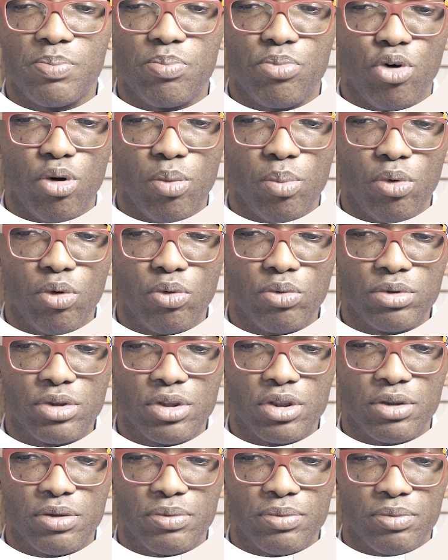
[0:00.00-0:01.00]

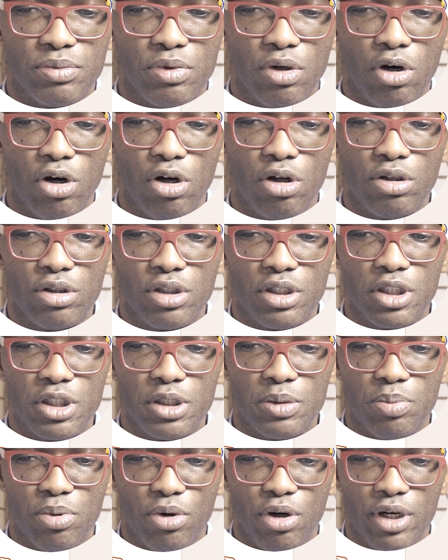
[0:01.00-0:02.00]
promote all
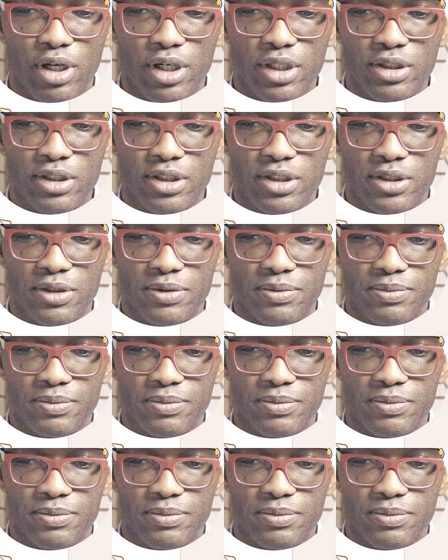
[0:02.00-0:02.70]
these products